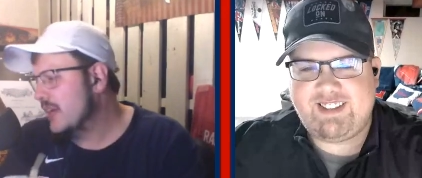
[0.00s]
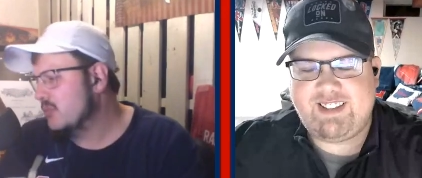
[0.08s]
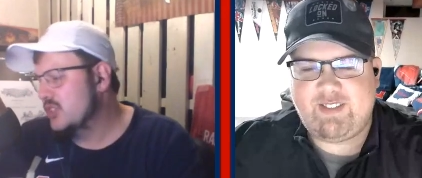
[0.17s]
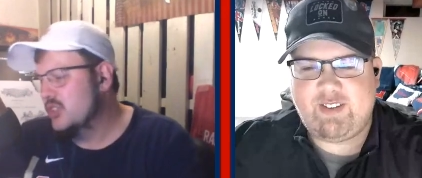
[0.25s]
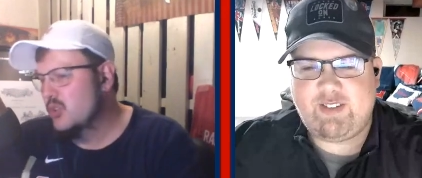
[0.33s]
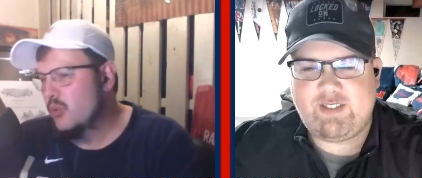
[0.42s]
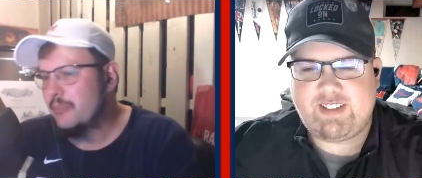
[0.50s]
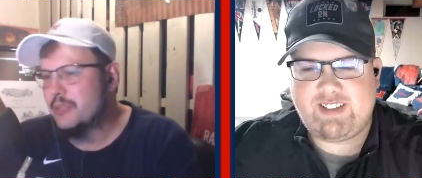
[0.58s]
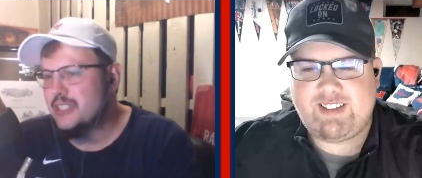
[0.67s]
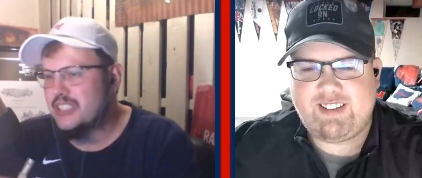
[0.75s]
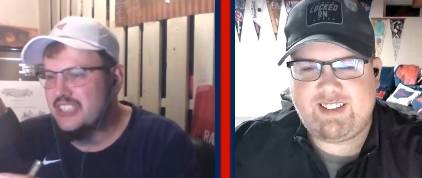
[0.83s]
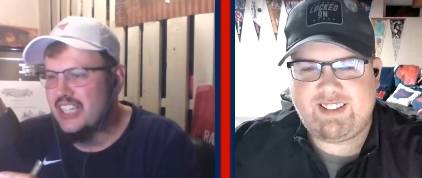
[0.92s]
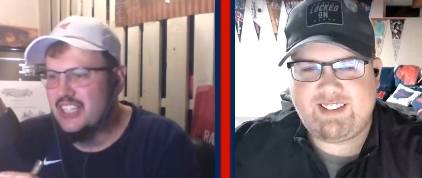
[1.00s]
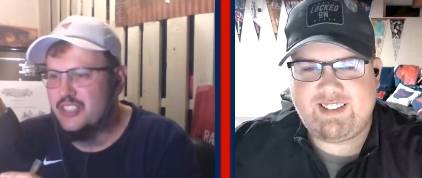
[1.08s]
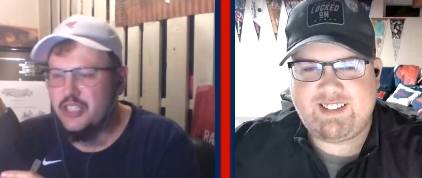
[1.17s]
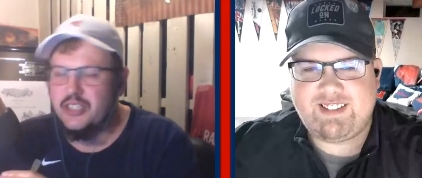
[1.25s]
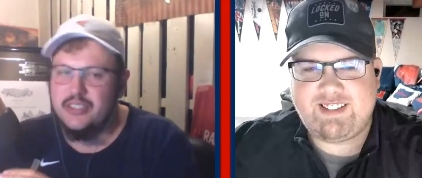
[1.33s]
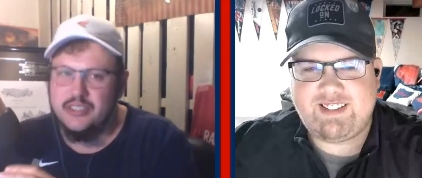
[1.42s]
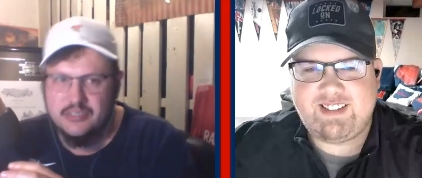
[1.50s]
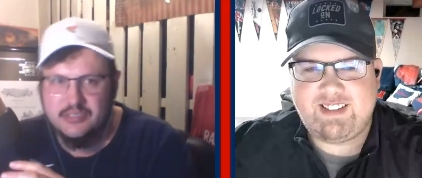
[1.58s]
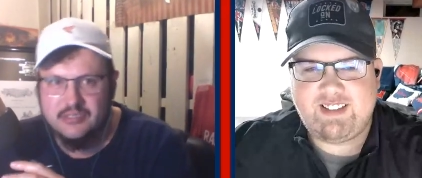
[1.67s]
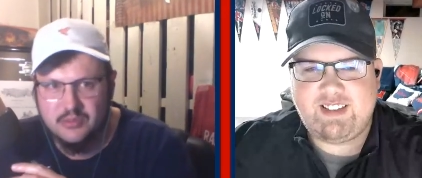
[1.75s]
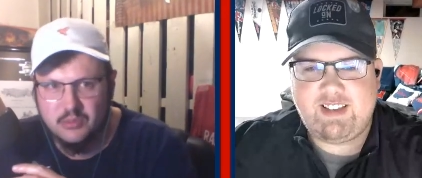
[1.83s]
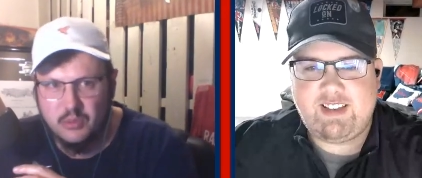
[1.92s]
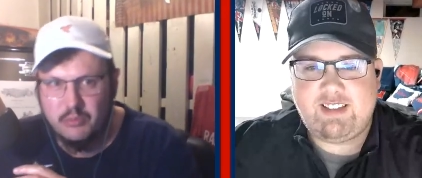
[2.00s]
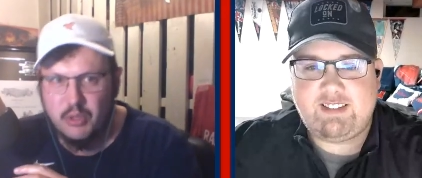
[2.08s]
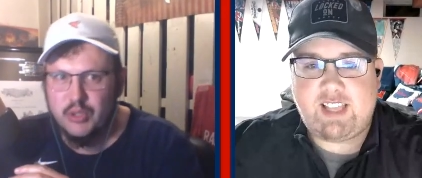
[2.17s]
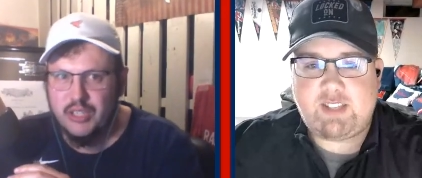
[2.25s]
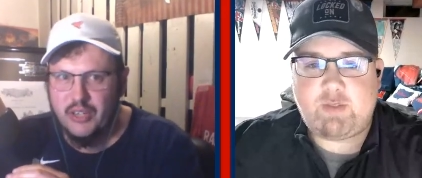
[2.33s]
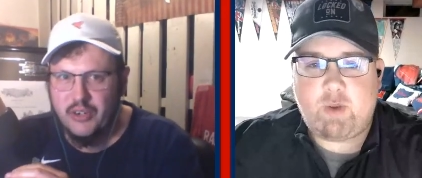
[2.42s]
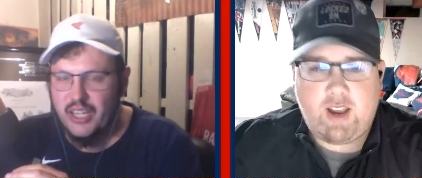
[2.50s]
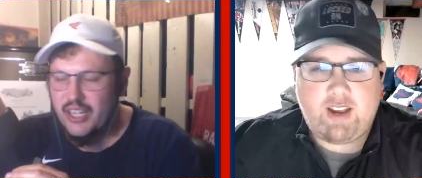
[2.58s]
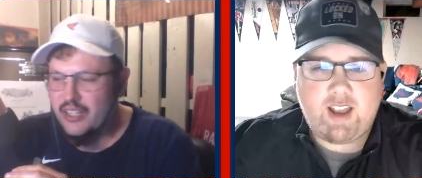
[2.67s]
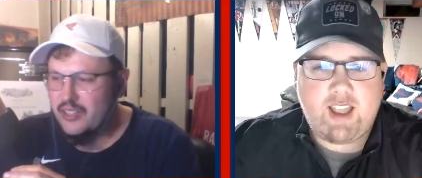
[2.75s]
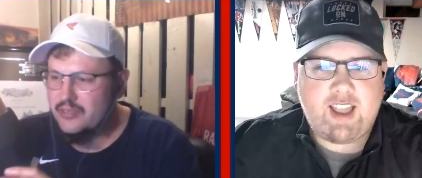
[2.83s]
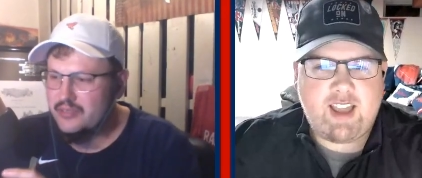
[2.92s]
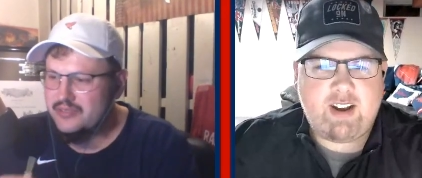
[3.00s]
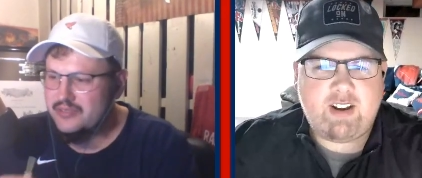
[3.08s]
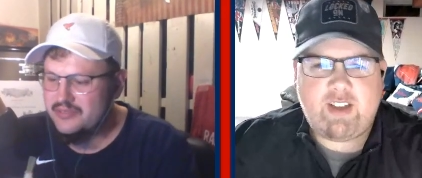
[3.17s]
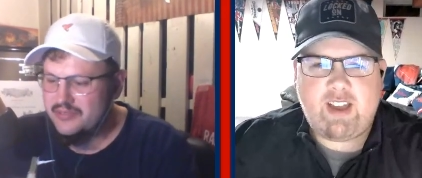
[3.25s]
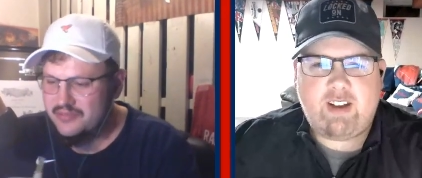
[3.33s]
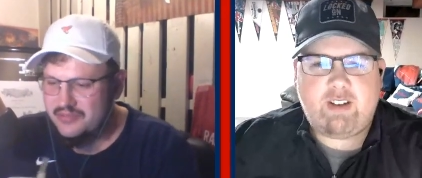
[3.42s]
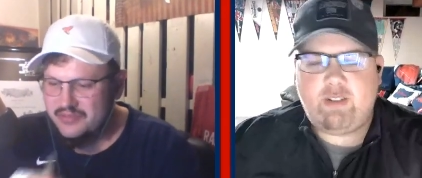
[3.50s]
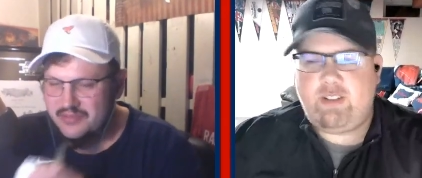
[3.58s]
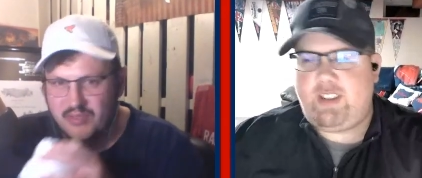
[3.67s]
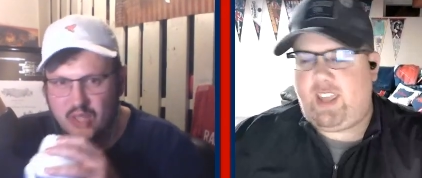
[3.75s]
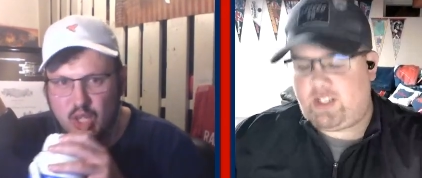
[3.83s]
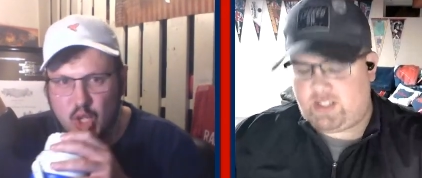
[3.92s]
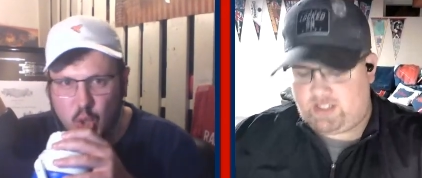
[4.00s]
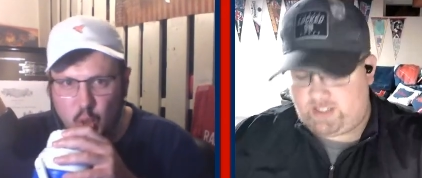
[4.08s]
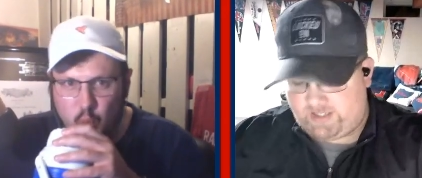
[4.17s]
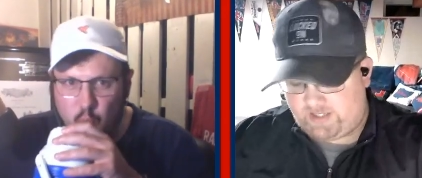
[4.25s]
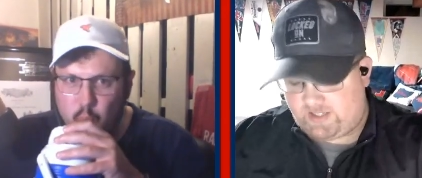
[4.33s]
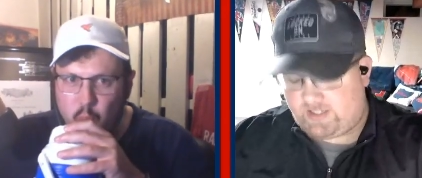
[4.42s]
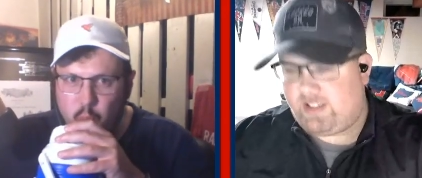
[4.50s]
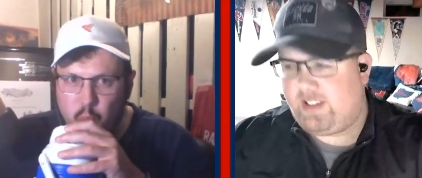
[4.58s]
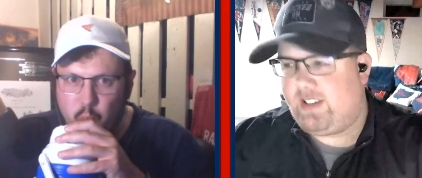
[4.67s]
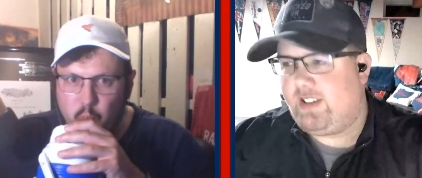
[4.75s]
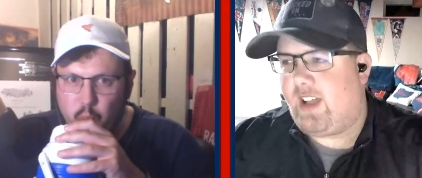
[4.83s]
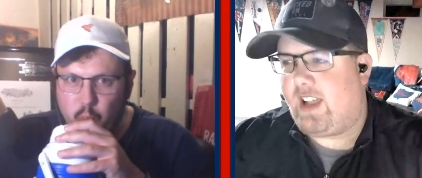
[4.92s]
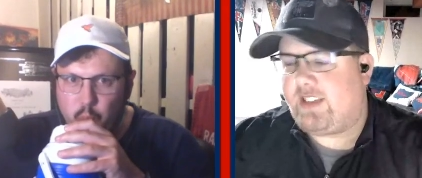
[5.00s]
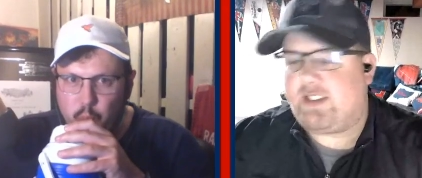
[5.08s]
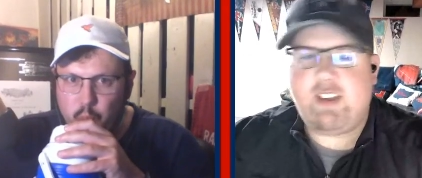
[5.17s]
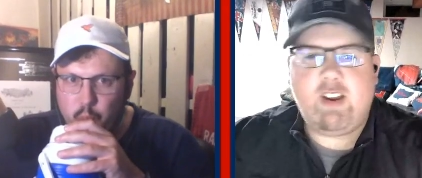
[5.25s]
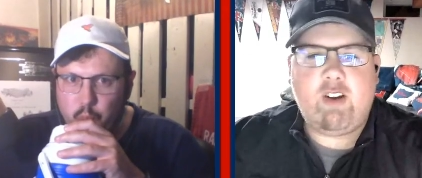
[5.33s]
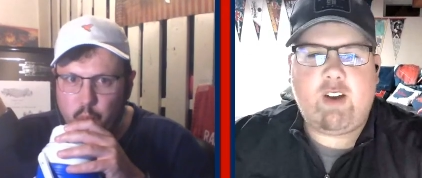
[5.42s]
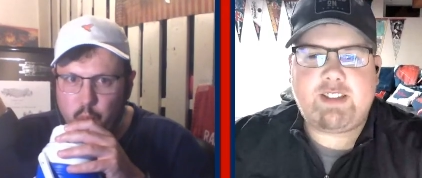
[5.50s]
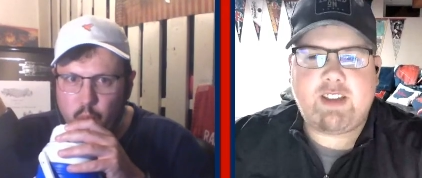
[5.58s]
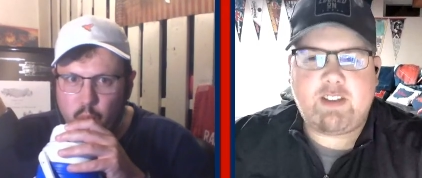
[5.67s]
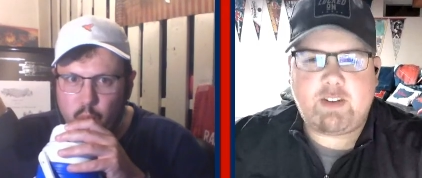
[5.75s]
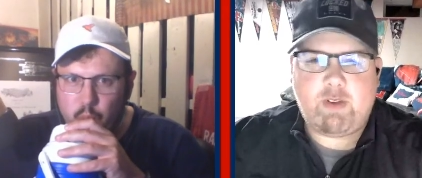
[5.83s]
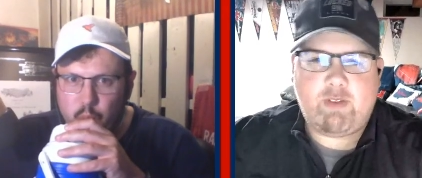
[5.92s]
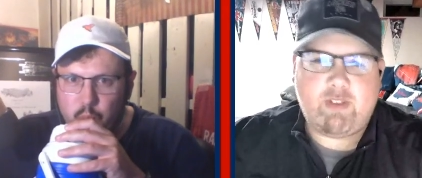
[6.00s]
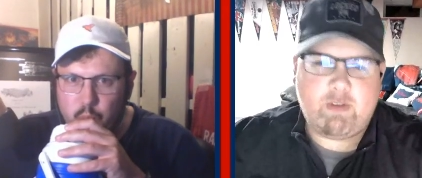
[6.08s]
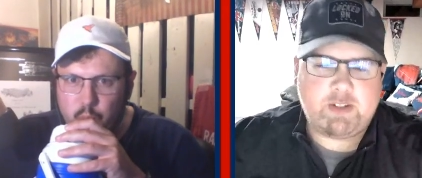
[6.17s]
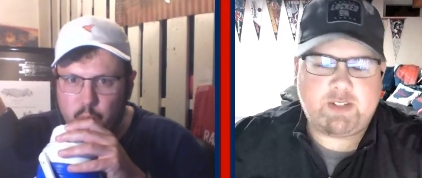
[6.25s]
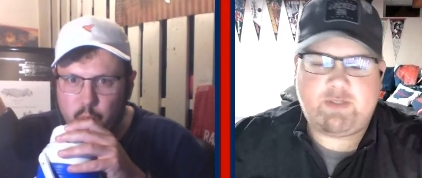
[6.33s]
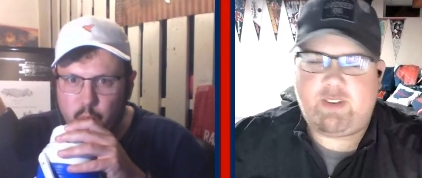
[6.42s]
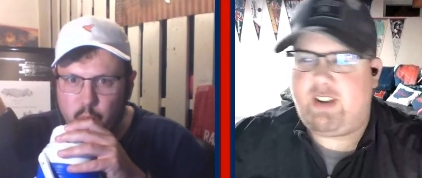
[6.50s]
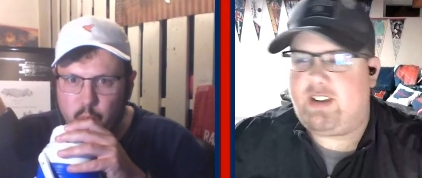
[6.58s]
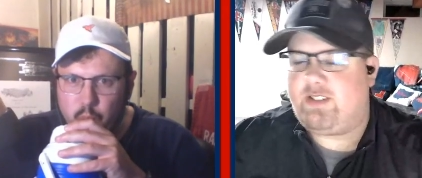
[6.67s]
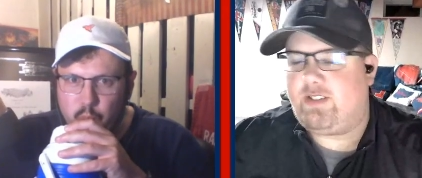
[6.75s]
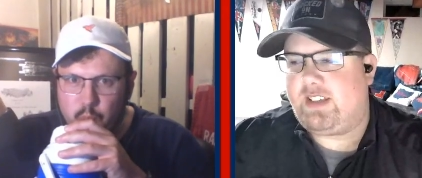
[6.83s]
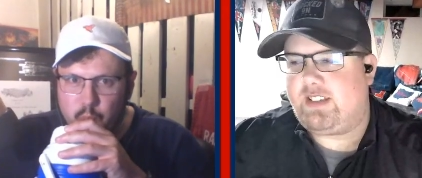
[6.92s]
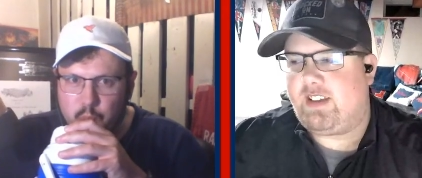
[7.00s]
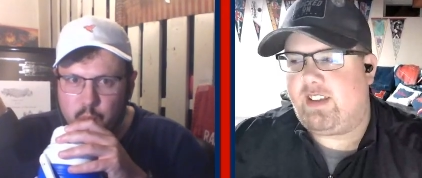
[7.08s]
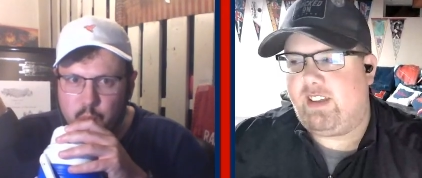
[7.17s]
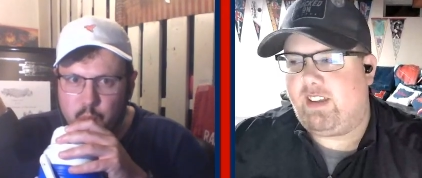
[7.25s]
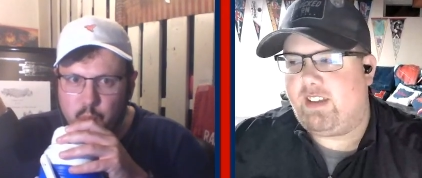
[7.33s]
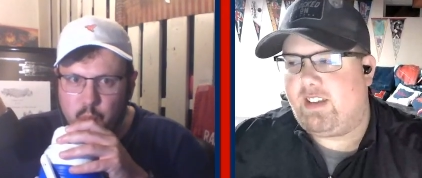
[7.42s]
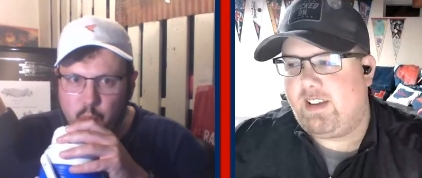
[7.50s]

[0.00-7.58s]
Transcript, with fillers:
Speaker 1: with new representation. Ramon
Speaker 2: That's Laureano. Right. I don't know who the agent is. You know who I saw the tweet from, which is funny enough. Who I saw the